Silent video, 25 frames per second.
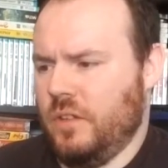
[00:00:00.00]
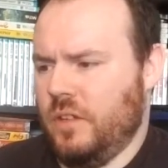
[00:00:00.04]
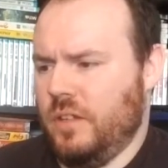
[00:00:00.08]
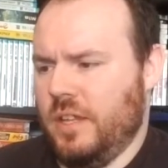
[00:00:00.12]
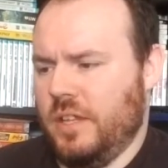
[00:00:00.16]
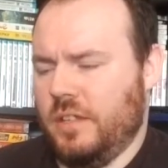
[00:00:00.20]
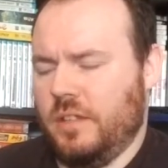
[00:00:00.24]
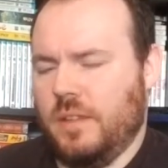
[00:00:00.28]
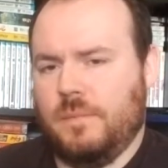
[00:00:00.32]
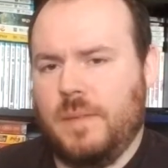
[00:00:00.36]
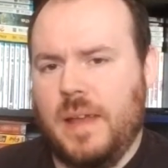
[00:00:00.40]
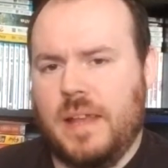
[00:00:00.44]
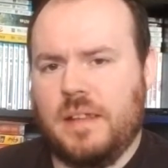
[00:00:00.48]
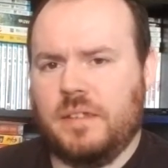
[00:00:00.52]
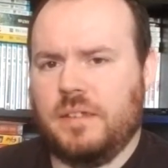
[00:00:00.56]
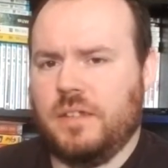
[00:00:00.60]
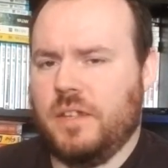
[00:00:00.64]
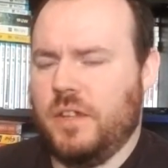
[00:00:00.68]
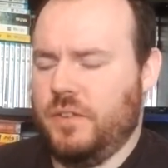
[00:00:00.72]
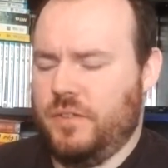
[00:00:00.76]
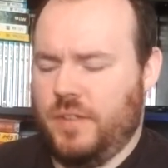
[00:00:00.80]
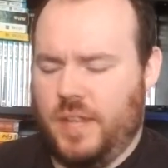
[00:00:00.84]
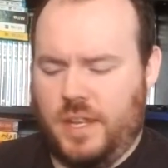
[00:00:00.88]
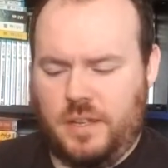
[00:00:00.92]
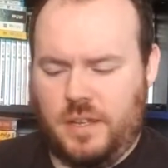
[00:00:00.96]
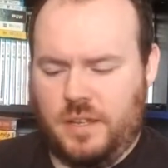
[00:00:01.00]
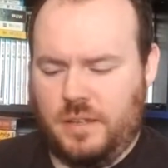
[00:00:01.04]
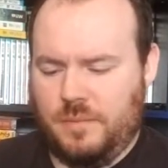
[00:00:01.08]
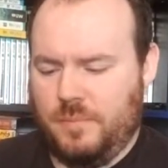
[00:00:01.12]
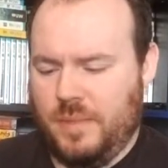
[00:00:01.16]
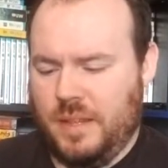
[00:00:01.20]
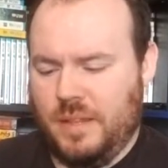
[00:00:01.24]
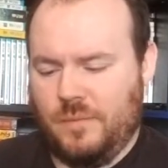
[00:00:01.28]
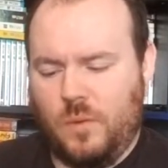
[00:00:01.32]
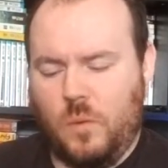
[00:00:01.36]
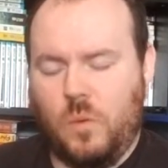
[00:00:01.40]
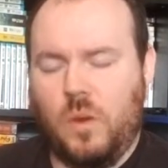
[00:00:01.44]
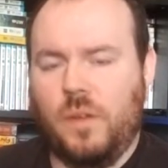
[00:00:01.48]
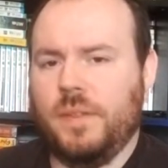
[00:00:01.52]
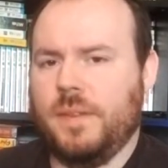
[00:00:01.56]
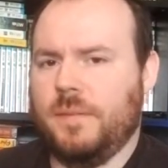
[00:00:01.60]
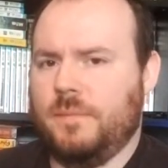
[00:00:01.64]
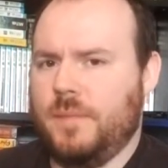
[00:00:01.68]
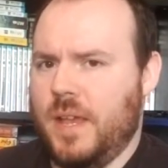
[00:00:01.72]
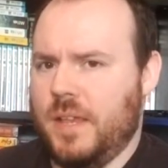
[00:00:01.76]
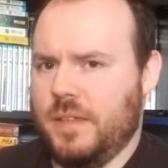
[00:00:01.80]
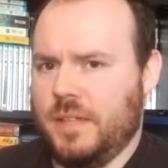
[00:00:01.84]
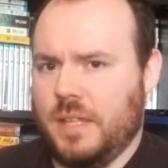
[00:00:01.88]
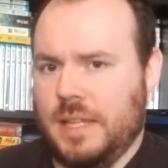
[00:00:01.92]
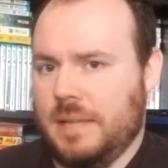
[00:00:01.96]
defenseless, then there's level 1
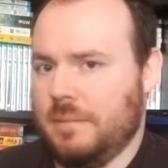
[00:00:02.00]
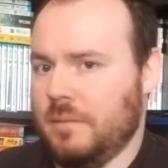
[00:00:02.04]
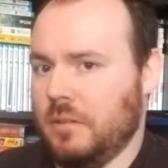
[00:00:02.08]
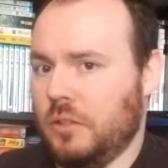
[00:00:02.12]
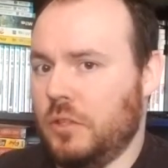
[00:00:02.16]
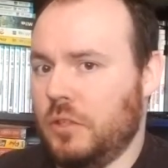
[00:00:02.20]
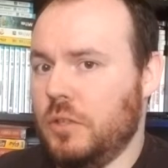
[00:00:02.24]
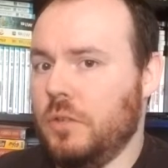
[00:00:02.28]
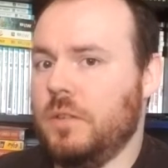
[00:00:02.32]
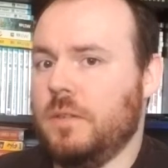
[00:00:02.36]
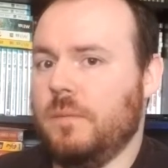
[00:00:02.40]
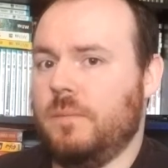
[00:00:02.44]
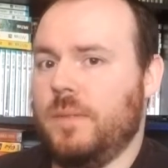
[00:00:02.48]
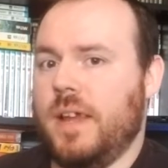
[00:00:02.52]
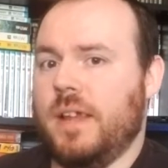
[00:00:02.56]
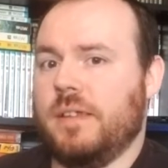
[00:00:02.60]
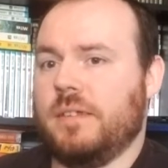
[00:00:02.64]
defense, level 2 defense,